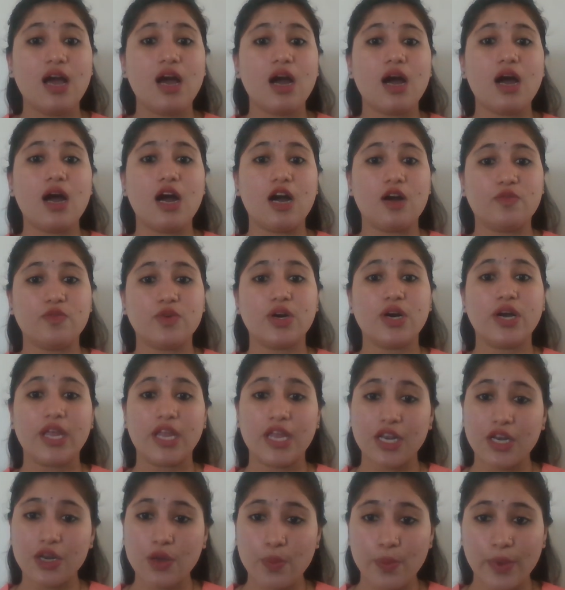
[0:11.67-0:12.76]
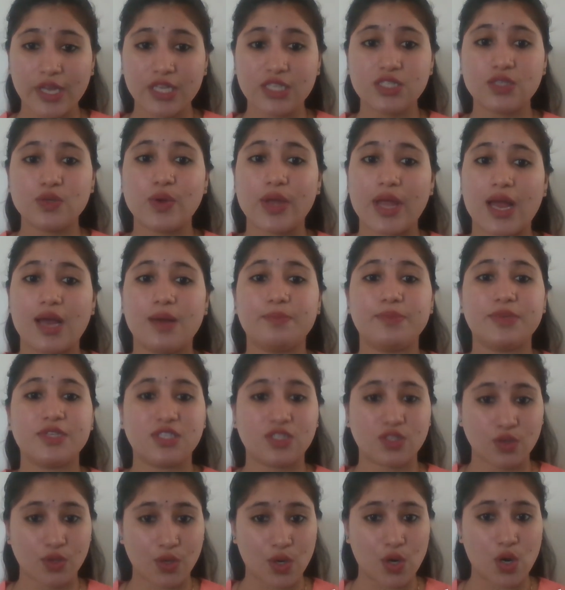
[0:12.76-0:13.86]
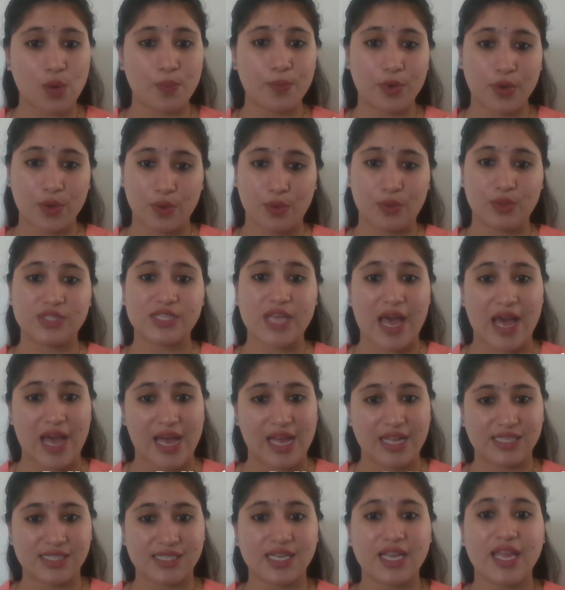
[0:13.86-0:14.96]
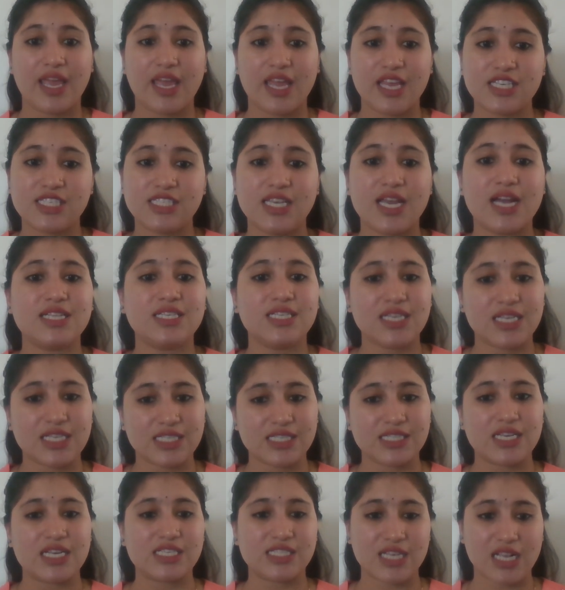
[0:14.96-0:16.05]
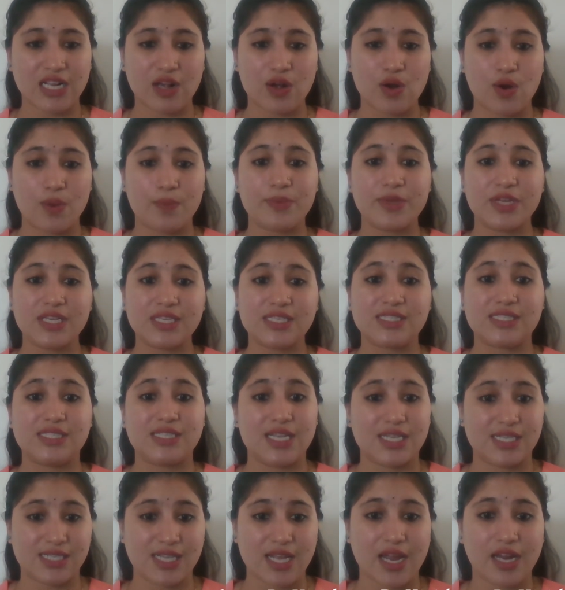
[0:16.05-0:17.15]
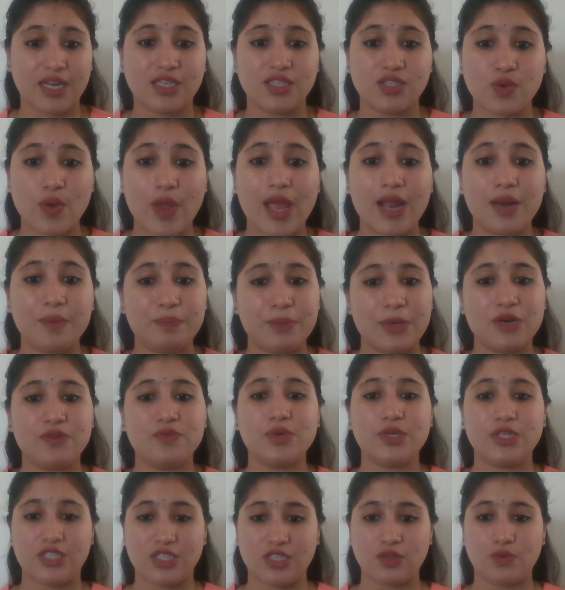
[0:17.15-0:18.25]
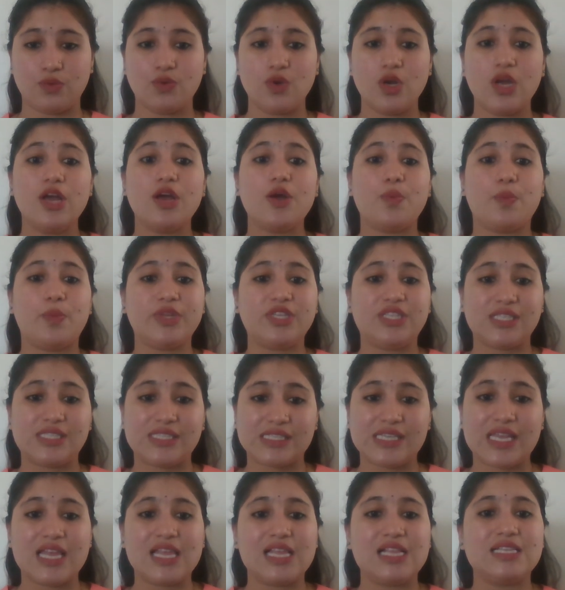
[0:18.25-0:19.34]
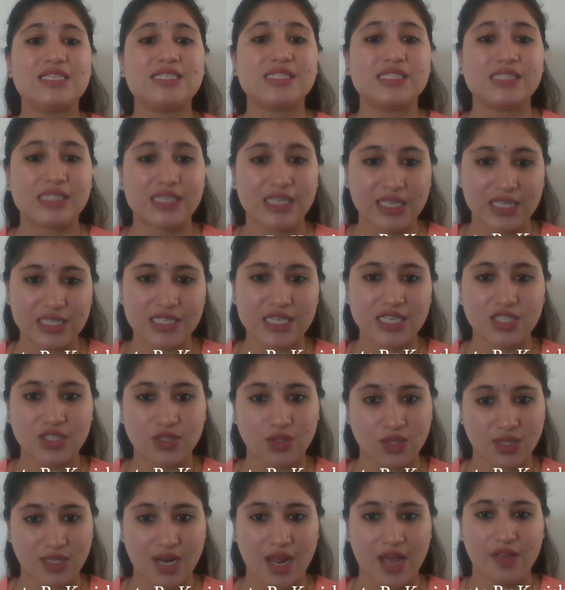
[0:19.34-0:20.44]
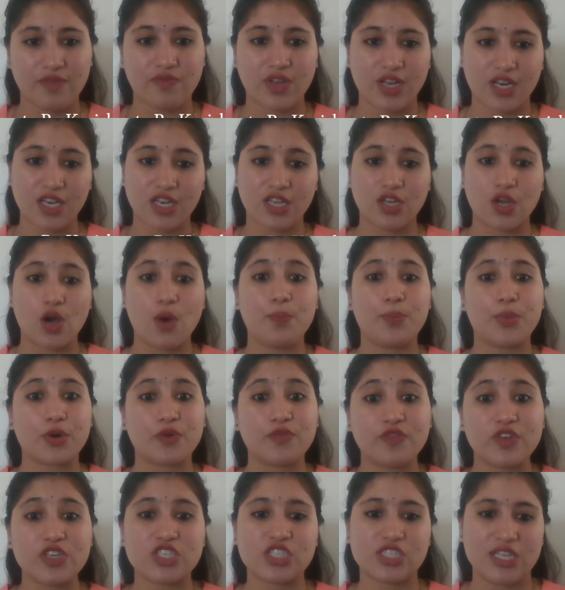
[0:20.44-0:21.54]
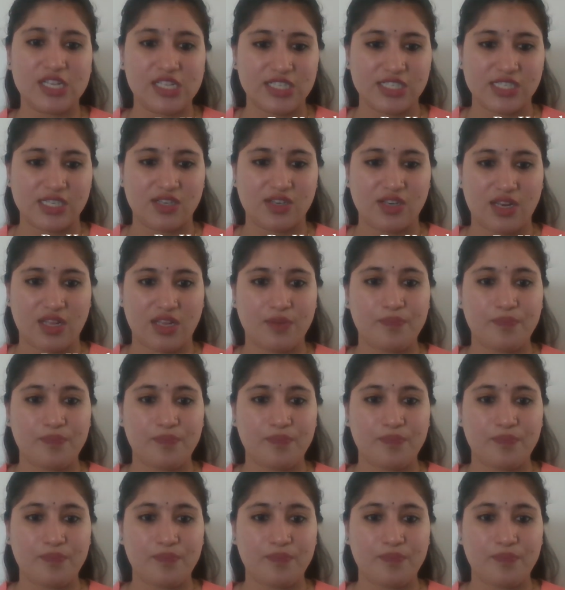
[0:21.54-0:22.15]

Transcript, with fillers: Our innovative Campus to Corp course at Asiatic International Corp is designed to empower you with the skills needed to thrive in your professional journey.